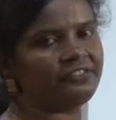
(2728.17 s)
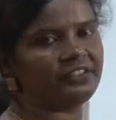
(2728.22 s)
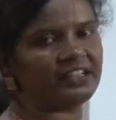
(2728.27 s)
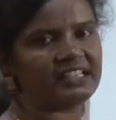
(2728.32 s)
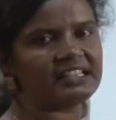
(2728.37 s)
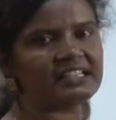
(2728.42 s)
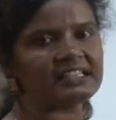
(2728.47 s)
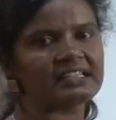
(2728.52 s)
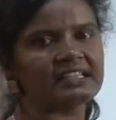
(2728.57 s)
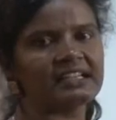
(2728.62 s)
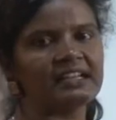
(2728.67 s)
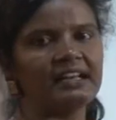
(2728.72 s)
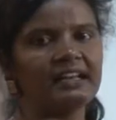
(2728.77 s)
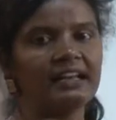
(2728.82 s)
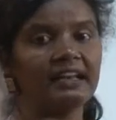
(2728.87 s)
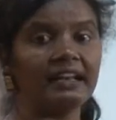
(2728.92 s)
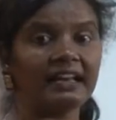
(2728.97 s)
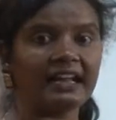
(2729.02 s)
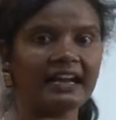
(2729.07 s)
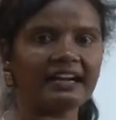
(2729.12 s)
waste
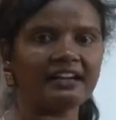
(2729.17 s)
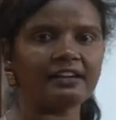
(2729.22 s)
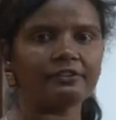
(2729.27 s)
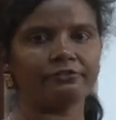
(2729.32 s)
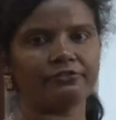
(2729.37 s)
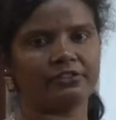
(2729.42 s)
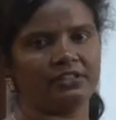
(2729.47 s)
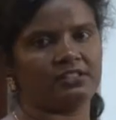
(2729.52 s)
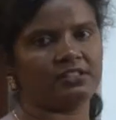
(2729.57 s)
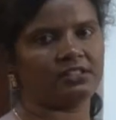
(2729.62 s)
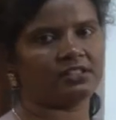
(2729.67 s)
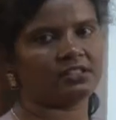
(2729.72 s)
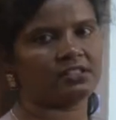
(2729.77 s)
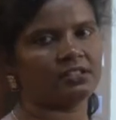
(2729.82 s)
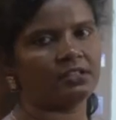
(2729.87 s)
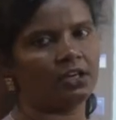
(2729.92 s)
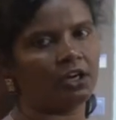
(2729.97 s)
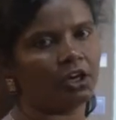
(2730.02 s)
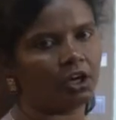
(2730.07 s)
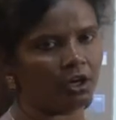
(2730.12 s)
landfills
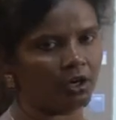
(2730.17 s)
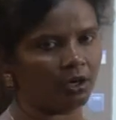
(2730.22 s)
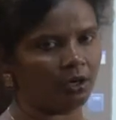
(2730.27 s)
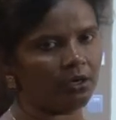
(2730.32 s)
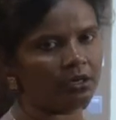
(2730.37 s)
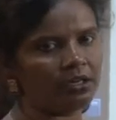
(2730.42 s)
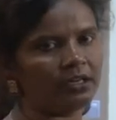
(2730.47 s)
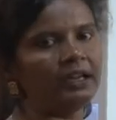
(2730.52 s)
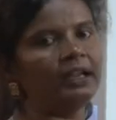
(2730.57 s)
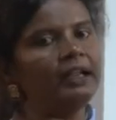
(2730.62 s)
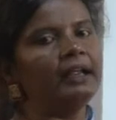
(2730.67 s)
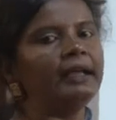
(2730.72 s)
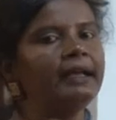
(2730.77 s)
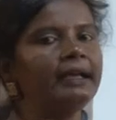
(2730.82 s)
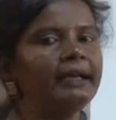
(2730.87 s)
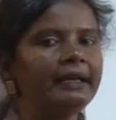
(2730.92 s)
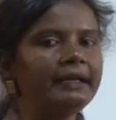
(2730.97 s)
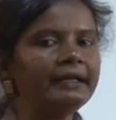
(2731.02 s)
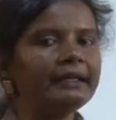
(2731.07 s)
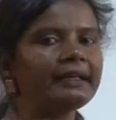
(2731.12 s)
or
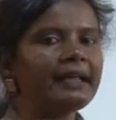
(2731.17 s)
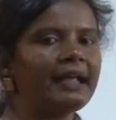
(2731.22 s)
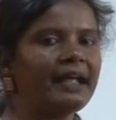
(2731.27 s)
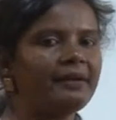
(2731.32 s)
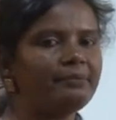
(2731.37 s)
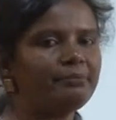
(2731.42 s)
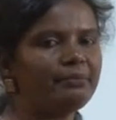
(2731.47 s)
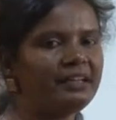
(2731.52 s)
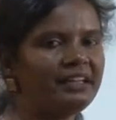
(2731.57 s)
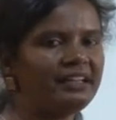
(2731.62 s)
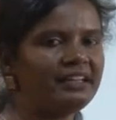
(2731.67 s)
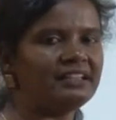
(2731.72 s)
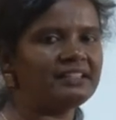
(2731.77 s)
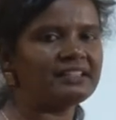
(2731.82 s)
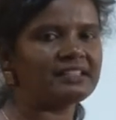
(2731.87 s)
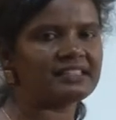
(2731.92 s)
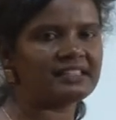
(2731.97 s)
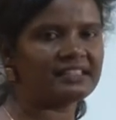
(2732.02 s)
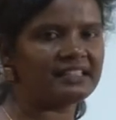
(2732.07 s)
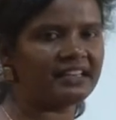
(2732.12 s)
it can be
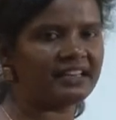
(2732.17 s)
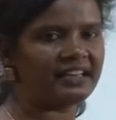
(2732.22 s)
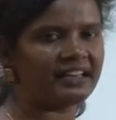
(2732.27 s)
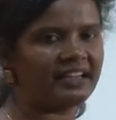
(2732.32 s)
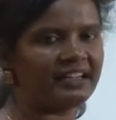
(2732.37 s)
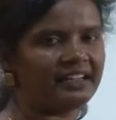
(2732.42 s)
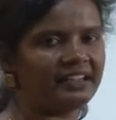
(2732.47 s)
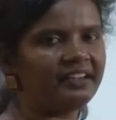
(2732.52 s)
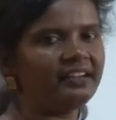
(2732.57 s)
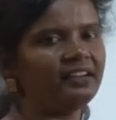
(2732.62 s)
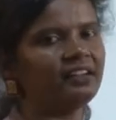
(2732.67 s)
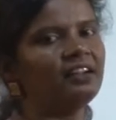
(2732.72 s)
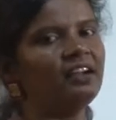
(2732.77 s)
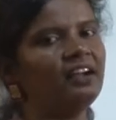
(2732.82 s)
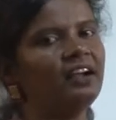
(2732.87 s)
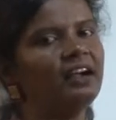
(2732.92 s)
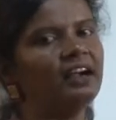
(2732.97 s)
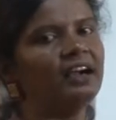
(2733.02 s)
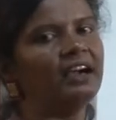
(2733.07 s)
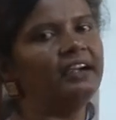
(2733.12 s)
incinerated
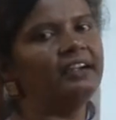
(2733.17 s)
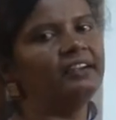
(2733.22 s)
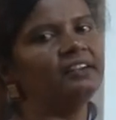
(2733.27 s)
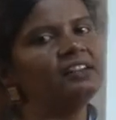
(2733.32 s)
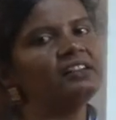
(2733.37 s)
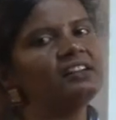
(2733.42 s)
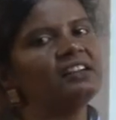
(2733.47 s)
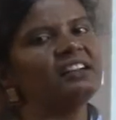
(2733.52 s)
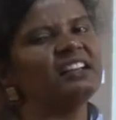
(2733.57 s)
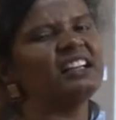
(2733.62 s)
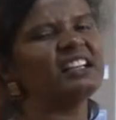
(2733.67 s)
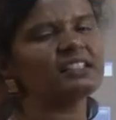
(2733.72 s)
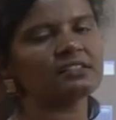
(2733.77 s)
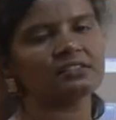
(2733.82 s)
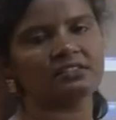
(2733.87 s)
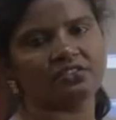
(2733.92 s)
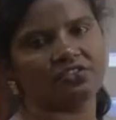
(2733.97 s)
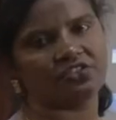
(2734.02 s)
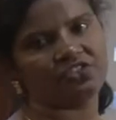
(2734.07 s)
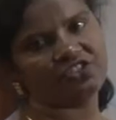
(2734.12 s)
under less
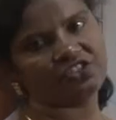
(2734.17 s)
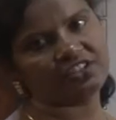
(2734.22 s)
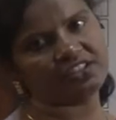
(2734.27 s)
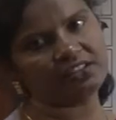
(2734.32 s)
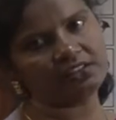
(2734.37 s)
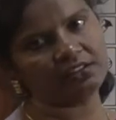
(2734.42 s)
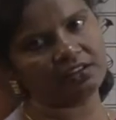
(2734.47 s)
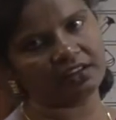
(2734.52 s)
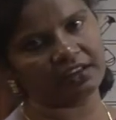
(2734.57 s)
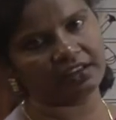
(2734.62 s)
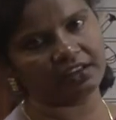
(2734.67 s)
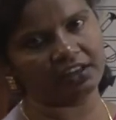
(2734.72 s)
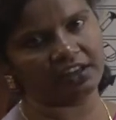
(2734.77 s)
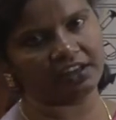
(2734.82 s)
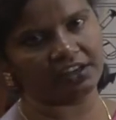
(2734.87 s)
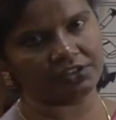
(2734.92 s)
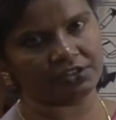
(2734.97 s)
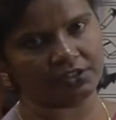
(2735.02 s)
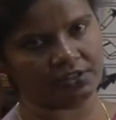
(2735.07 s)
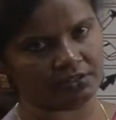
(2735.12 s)
stringent
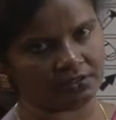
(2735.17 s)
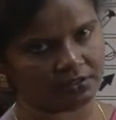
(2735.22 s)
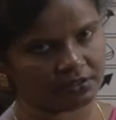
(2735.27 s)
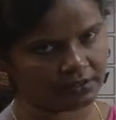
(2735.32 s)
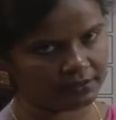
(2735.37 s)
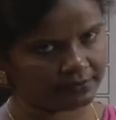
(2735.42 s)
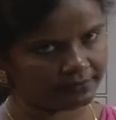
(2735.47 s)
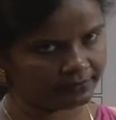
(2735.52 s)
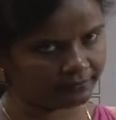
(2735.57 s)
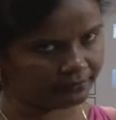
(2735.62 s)
regulations.